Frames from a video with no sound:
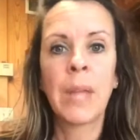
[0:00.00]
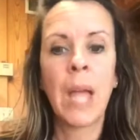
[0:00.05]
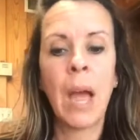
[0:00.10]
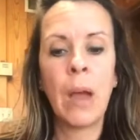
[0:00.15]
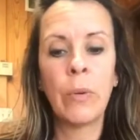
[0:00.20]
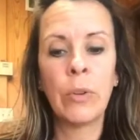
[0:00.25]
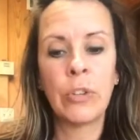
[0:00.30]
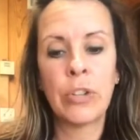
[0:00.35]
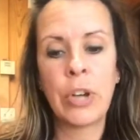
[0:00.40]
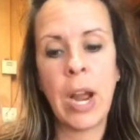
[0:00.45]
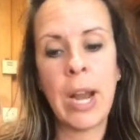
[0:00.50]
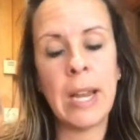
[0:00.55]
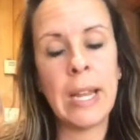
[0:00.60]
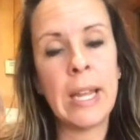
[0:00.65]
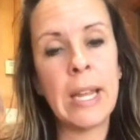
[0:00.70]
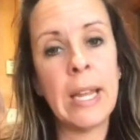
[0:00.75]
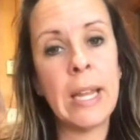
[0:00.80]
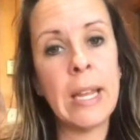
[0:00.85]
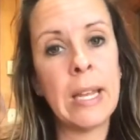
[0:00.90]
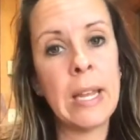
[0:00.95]
I will try to
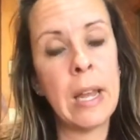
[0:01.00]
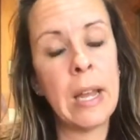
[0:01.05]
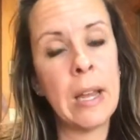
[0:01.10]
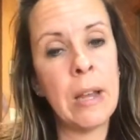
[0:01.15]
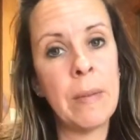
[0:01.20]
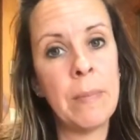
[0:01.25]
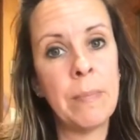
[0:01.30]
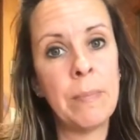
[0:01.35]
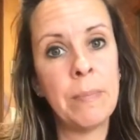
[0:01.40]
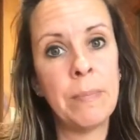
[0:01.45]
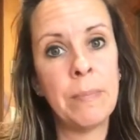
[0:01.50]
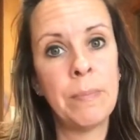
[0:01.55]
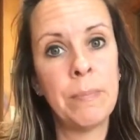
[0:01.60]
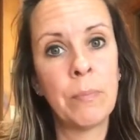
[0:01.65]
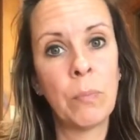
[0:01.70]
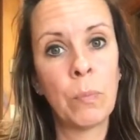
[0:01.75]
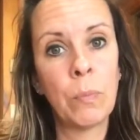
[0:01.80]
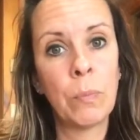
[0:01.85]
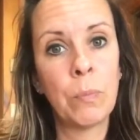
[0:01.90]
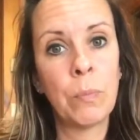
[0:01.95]
get
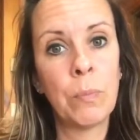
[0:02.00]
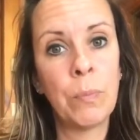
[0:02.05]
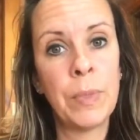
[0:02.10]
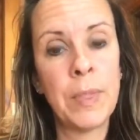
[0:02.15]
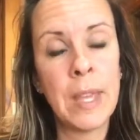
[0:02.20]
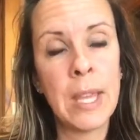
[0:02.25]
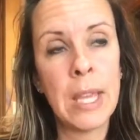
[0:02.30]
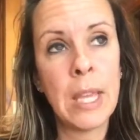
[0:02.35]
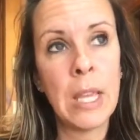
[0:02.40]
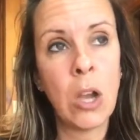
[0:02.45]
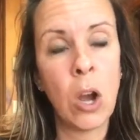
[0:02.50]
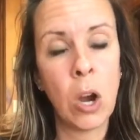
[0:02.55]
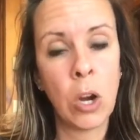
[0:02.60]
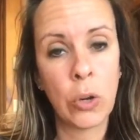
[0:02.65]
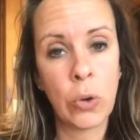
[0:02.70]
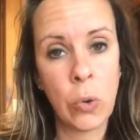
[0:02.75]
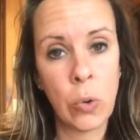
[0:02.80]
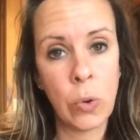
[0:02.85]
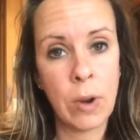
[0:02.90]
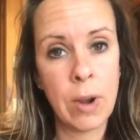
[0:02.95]
the
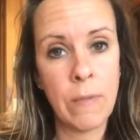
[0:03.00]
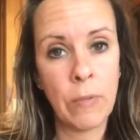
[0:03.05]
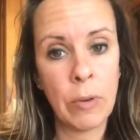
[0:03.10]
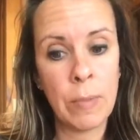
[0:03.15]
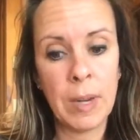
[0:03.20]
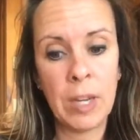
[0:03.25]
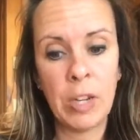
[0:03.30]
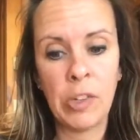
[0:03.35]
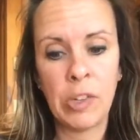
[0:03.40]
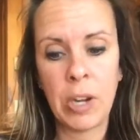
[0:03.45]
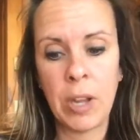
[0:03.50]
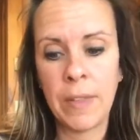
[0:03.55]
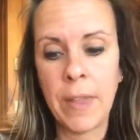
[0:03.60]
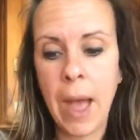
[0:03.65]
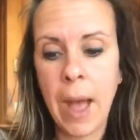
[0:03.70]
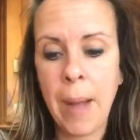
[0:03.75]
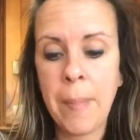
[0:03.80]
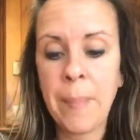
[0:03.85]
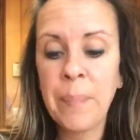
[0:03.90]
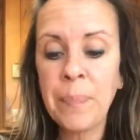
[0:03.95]
hardcore information on
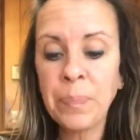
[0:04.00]
that.